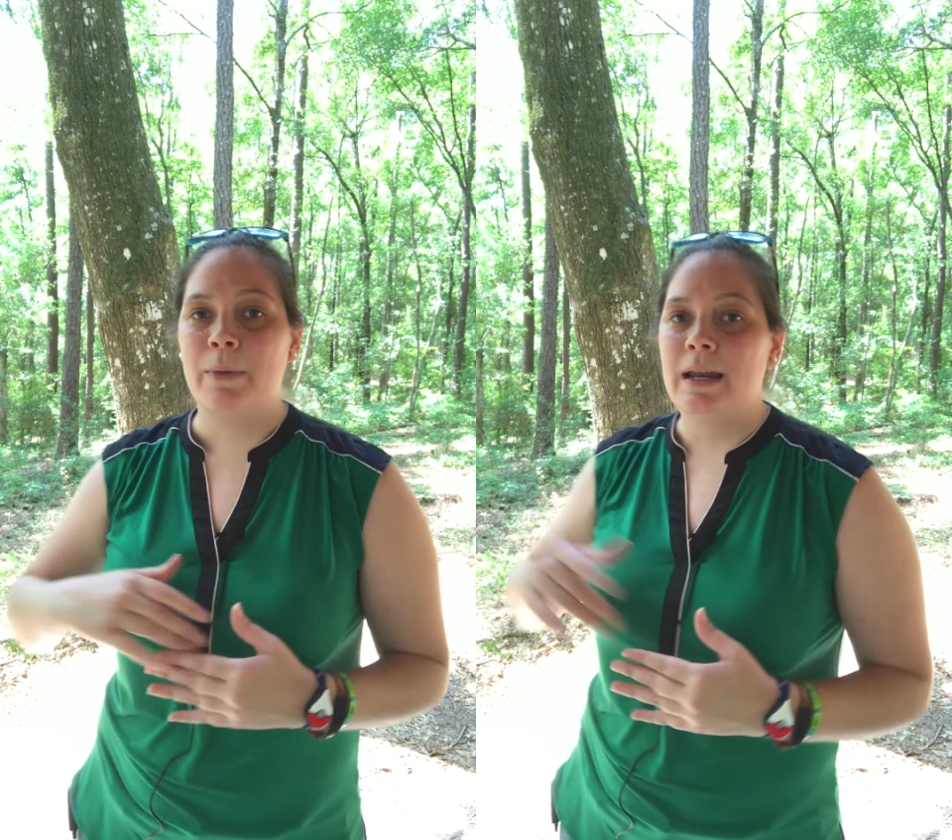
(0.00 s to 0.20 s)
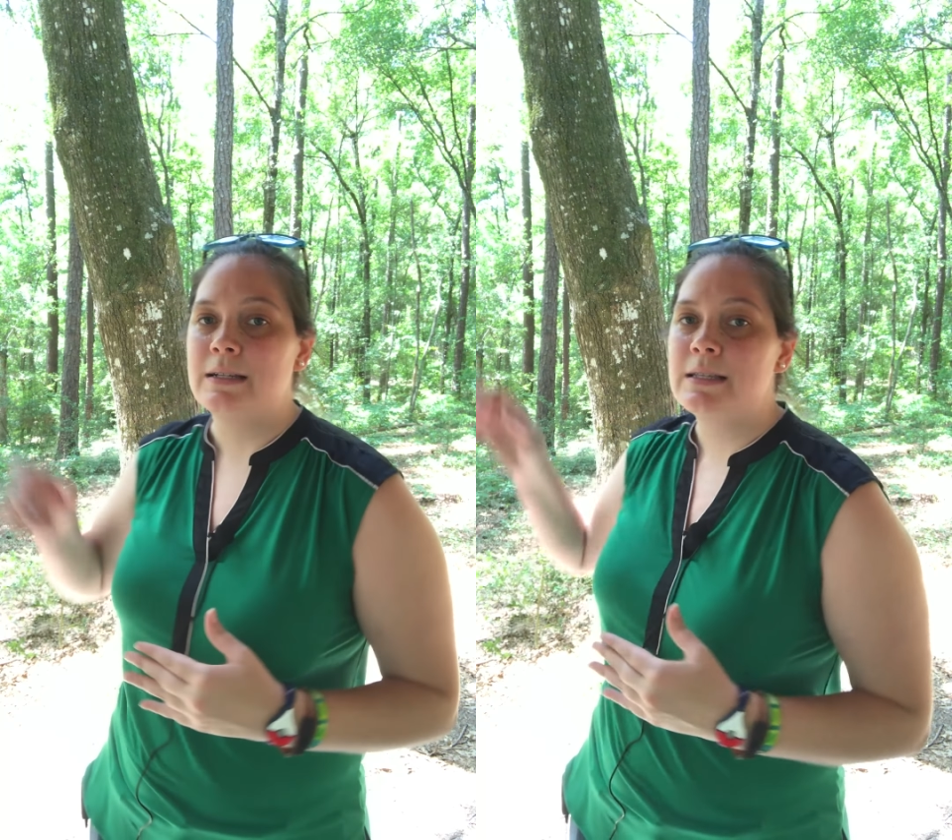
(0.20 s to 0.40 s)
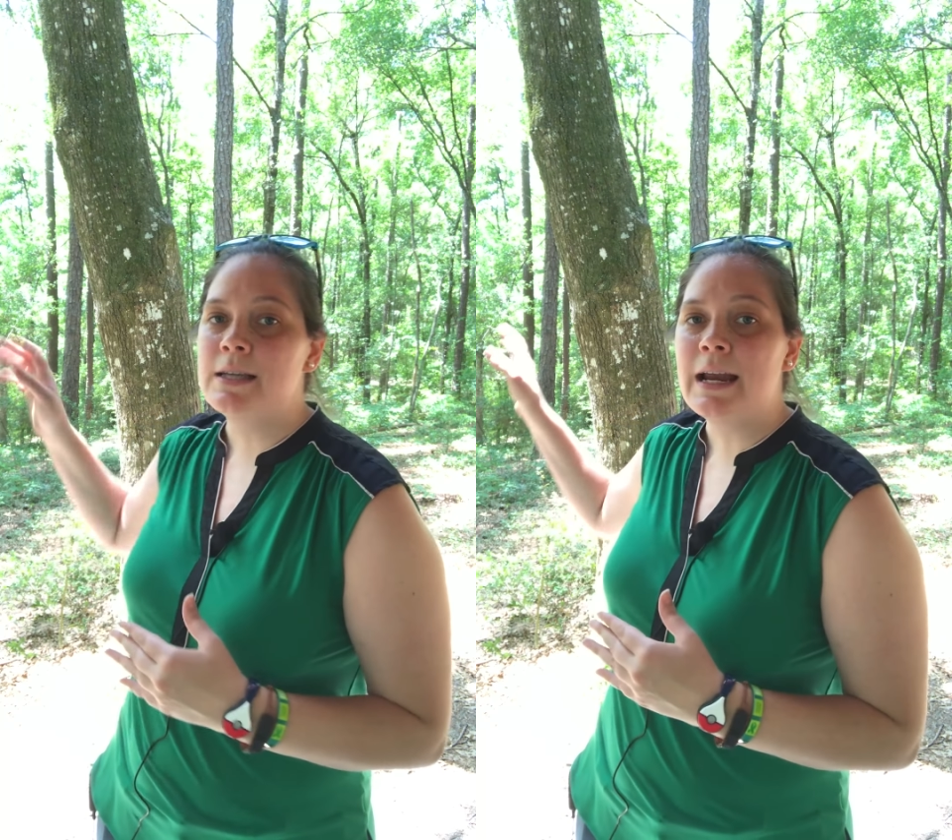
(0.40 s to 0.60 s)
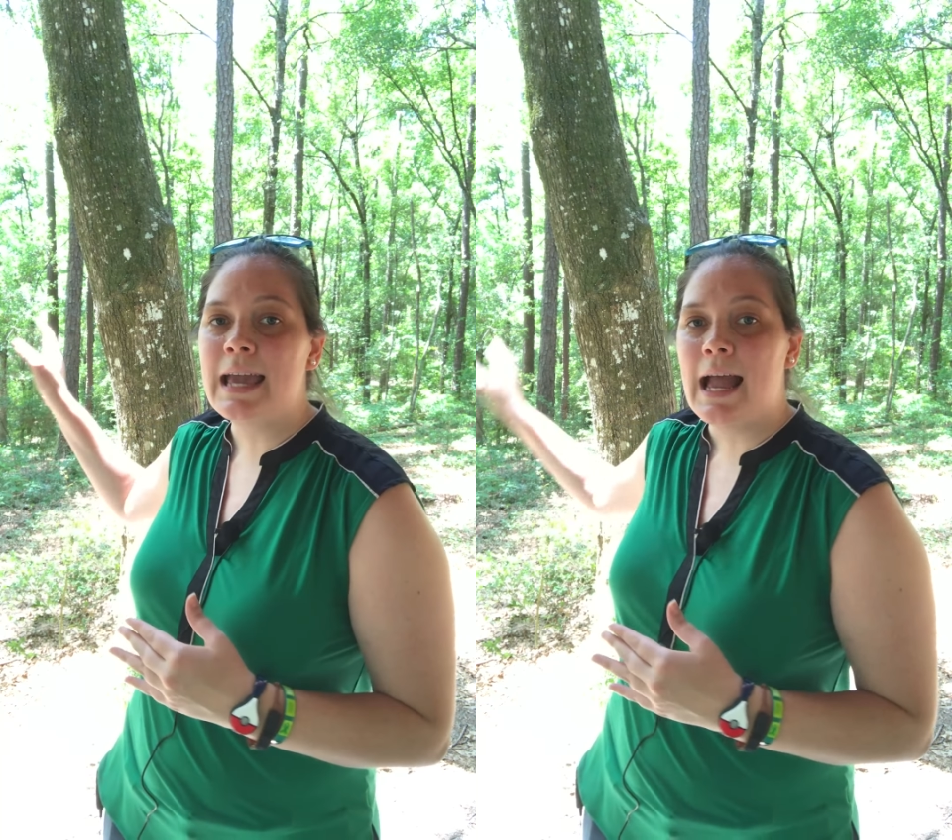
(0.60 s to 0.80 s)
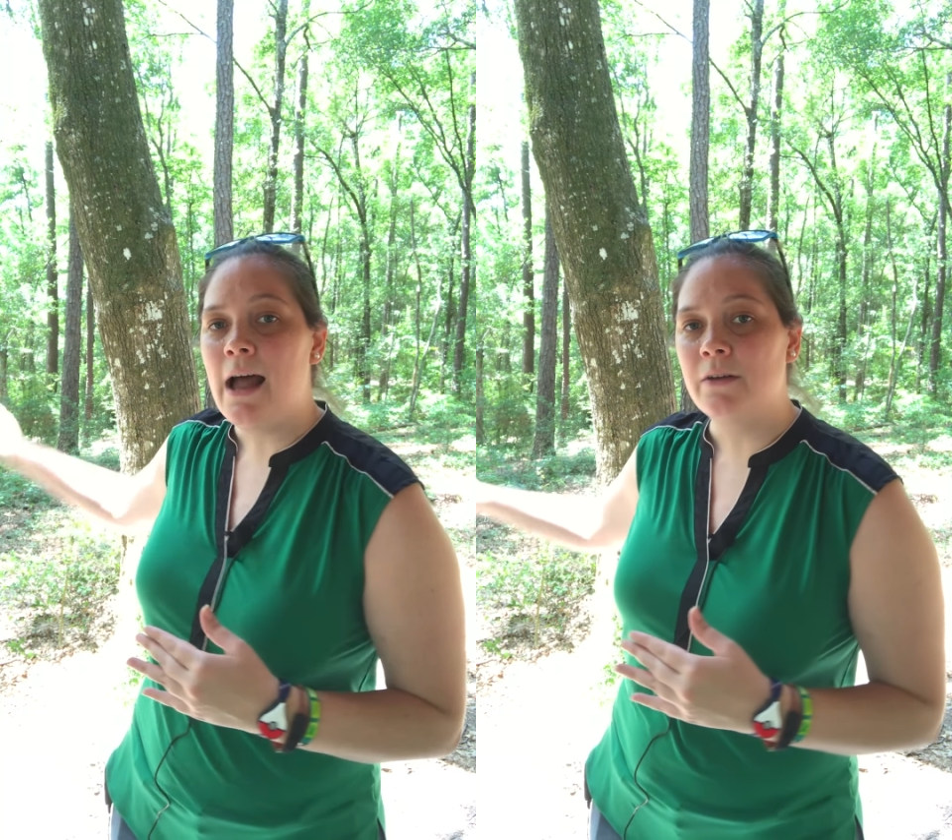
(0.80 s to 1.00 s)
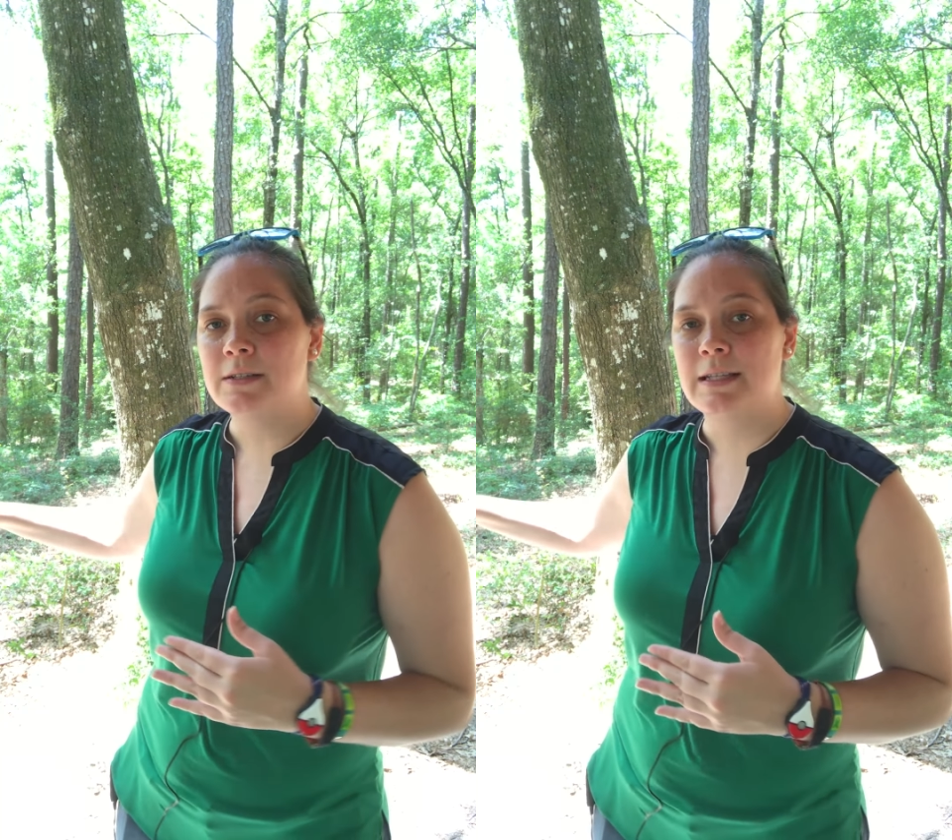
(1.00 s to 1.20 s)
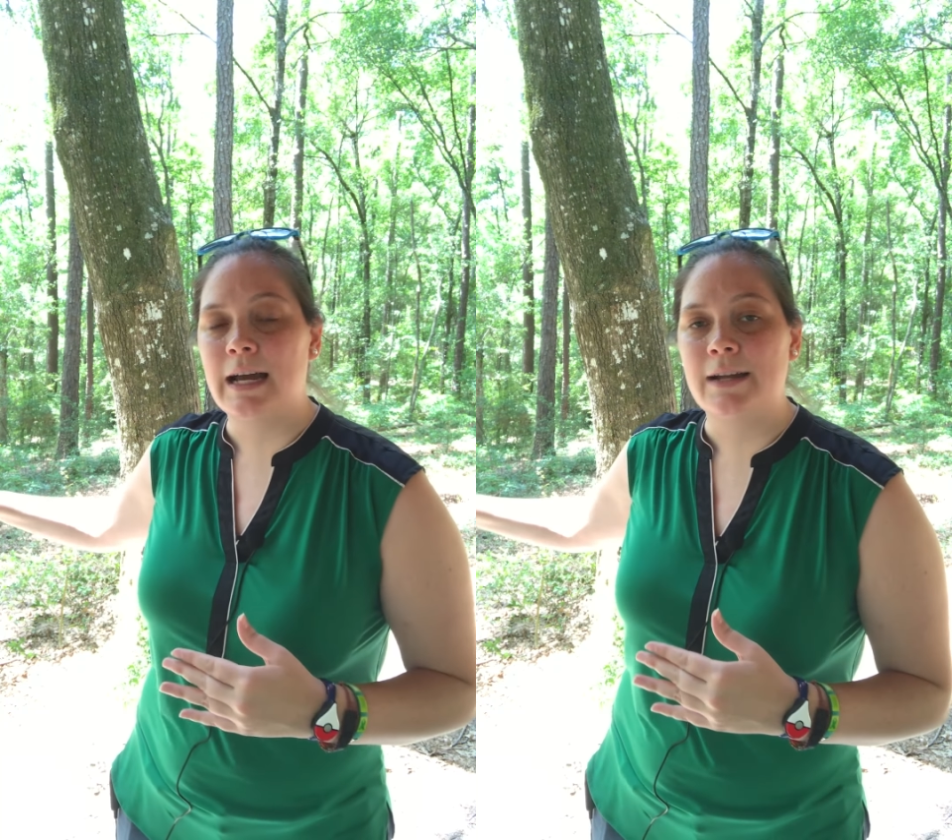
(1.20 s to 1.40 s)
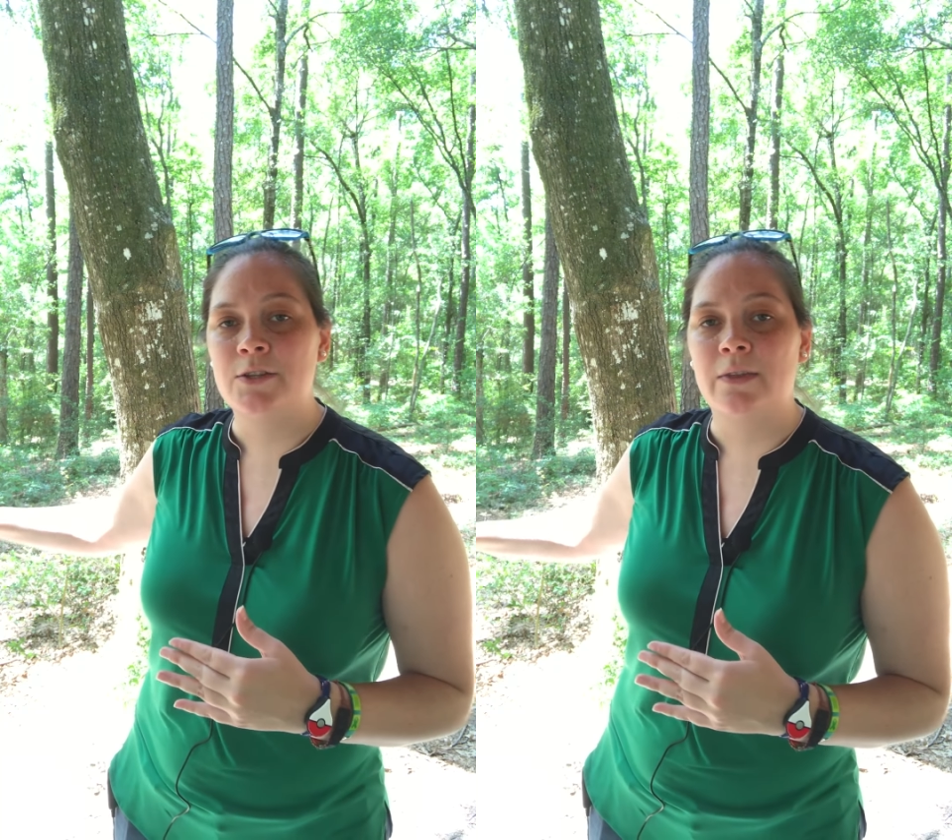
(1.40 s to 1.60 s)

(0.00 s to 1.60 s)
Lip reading: but it's sunny outside,